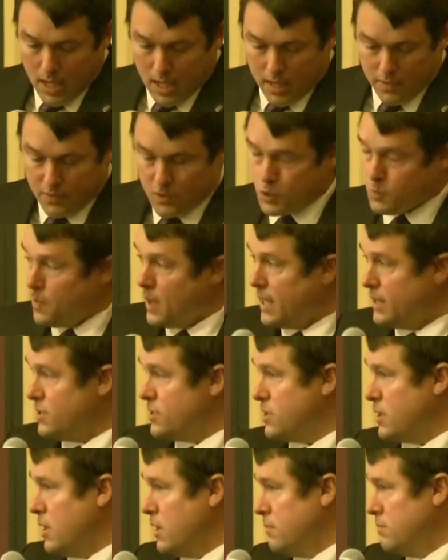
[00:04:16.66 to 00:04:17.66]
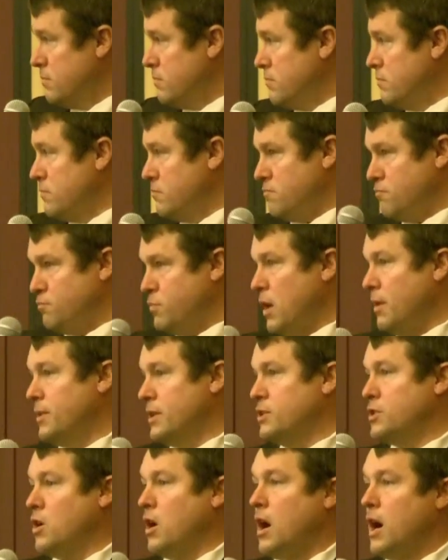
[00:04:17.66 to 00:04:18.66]
There's been some
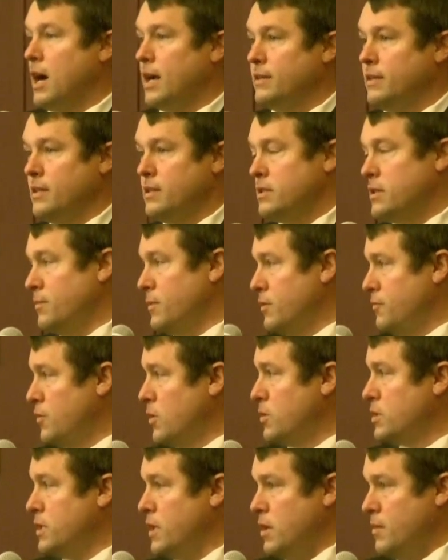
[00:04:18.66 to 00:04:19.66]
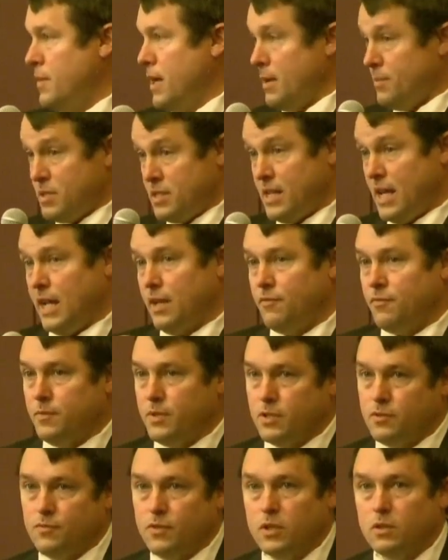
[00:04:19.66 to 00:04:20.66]
public talk that some of the folks here may abstain from
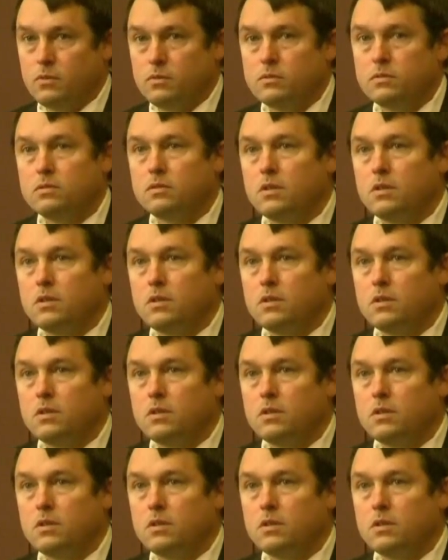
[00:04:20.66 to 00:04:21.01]
this vote.